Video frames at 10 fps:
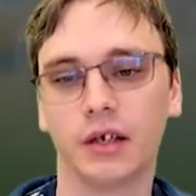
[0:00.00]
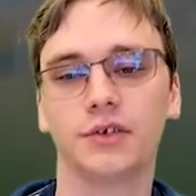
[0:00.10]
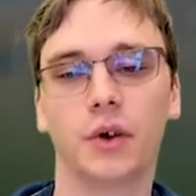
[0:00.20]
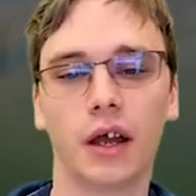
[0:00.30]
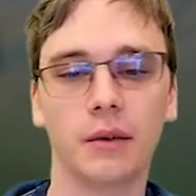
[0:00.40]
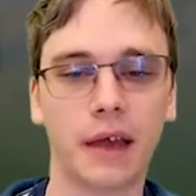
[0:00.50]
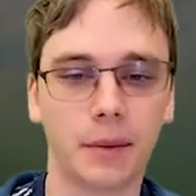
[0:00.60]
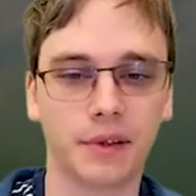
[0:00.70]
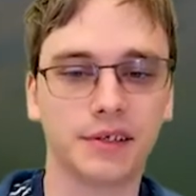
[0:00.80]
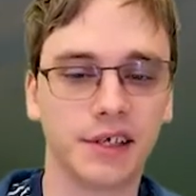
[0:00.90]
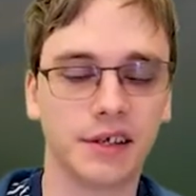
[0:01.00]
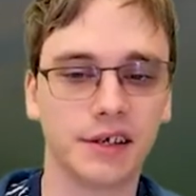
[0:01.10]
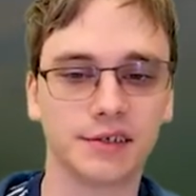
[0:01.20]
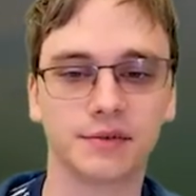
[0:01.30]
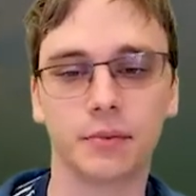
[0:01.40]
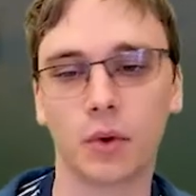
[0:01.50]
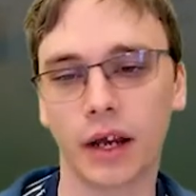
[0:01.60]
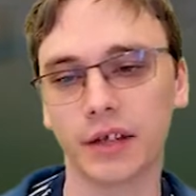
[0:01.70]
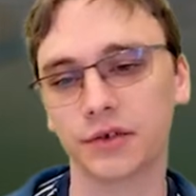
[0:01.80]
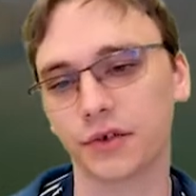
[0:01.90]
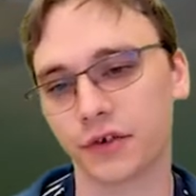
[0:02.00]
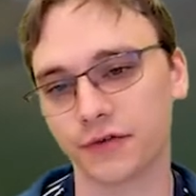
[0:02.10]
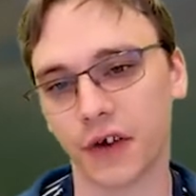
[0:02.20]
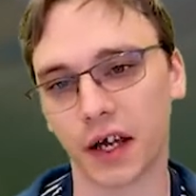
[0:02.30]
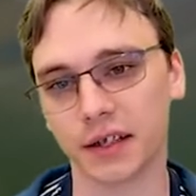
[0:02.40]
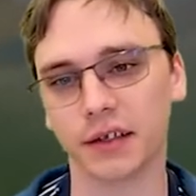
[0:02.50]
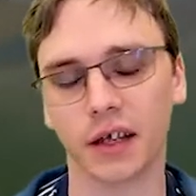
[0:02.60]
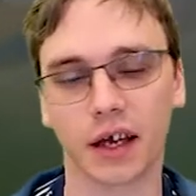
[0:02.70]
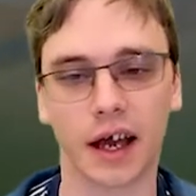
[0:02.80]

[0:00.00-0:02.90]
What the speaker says: So I am happy to see this. More angels are fun.